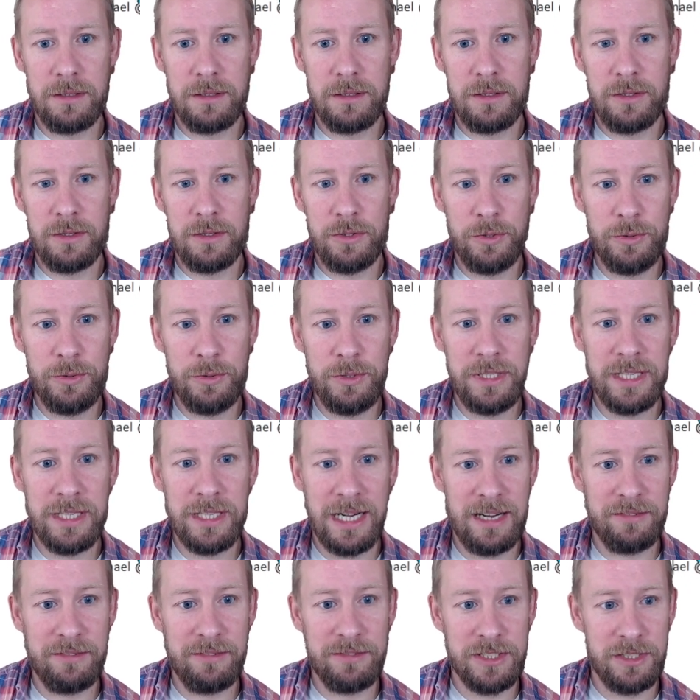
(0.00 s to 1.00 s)
Who do you
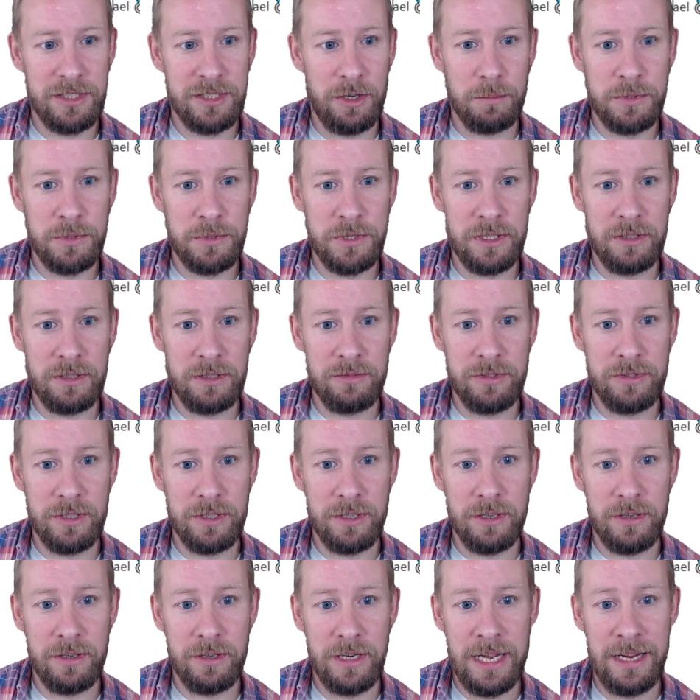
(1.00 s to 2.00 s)
have as an option
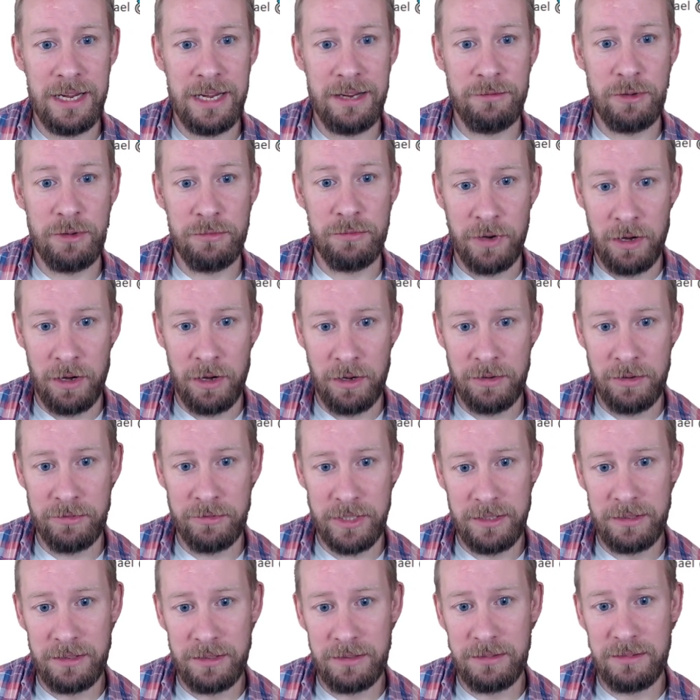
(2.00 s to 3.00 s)
for a
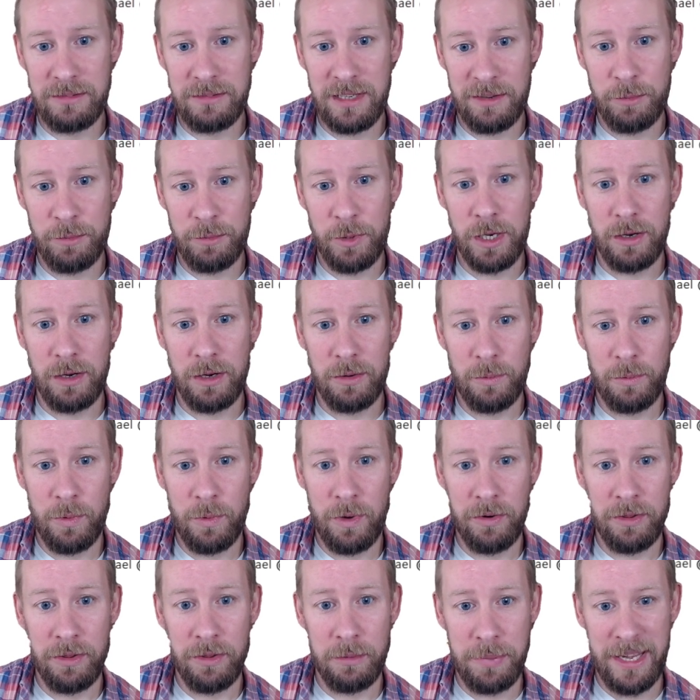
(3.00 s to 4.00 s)
reviver? Have we got
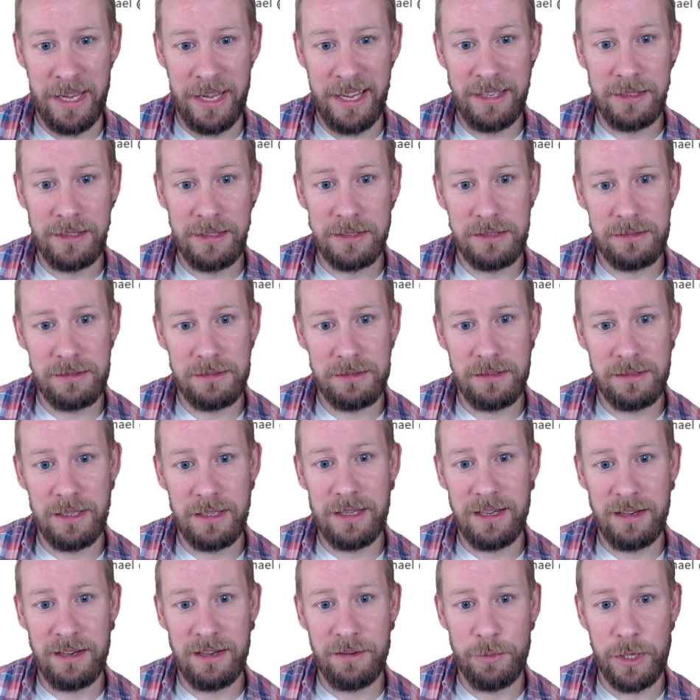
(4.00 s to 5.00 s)
one of the bigs?
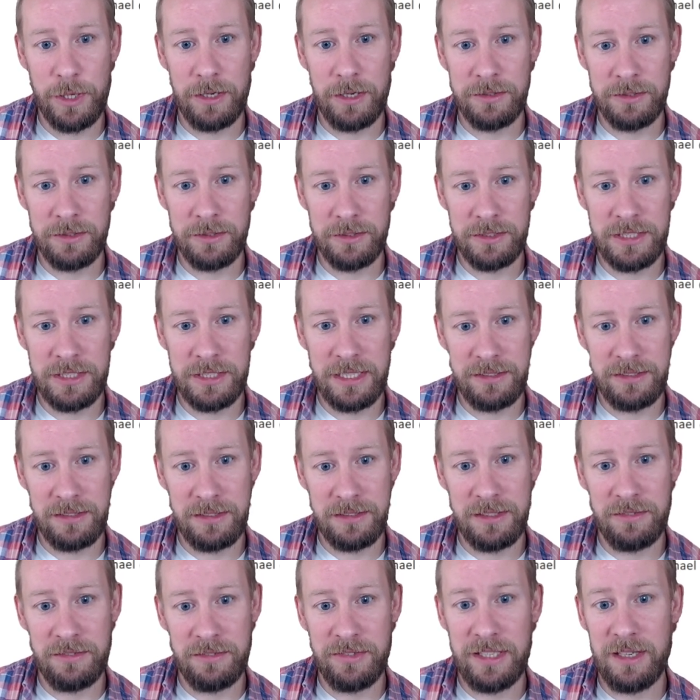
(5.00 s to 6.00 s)
Yeah, have we got a Duchess, a
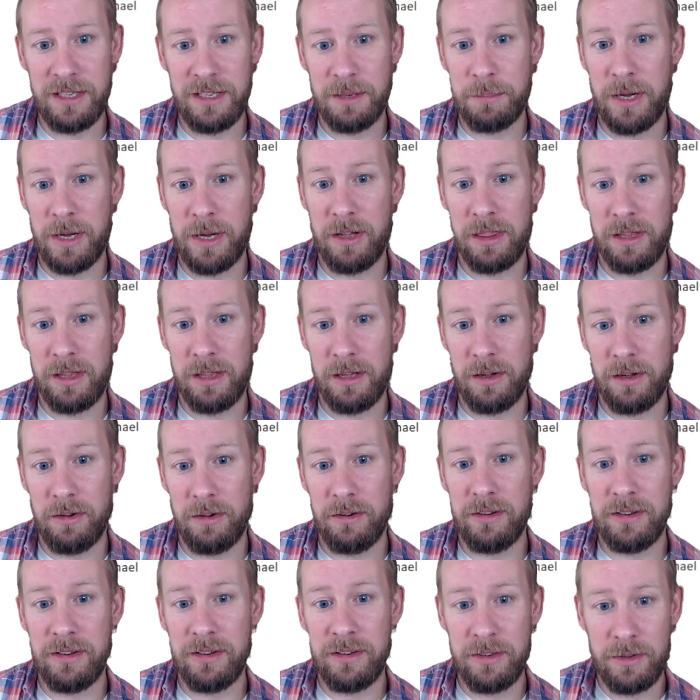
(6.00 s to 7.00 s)
Sivy, a
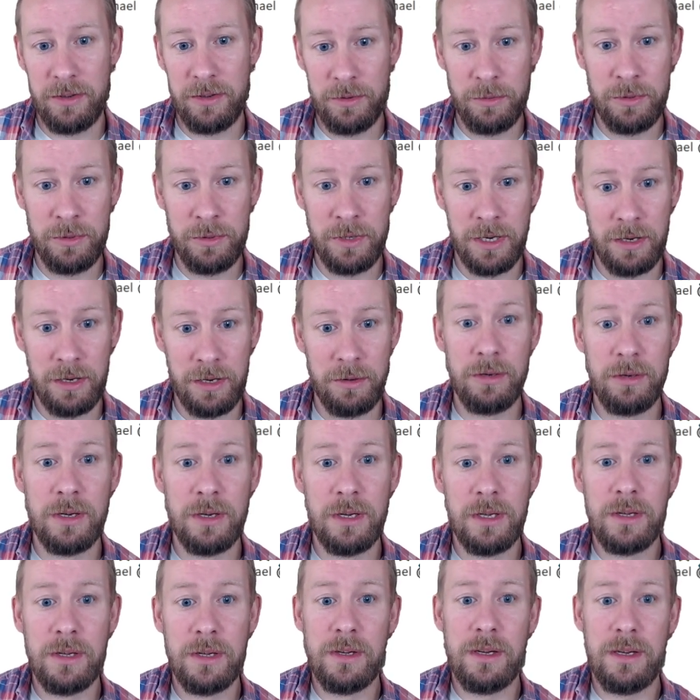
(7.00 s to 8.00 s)
Pythion, an Uko,
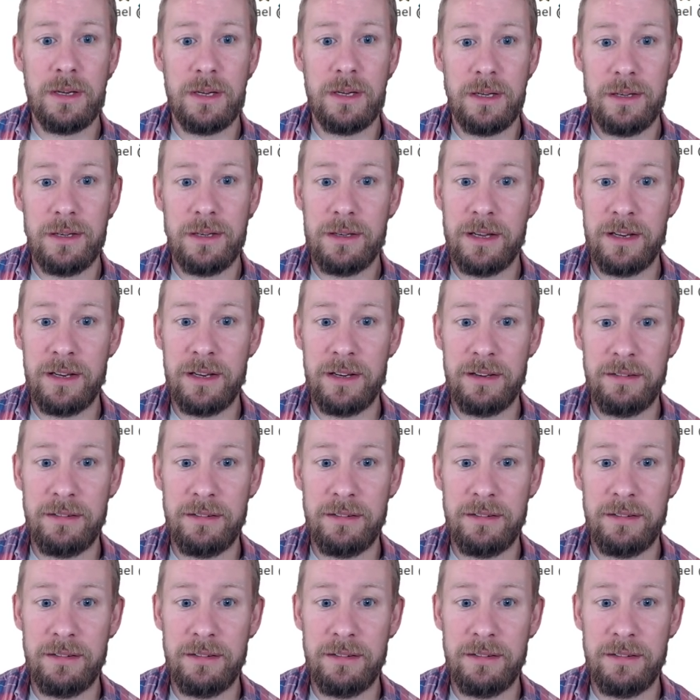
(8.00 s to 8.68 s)
an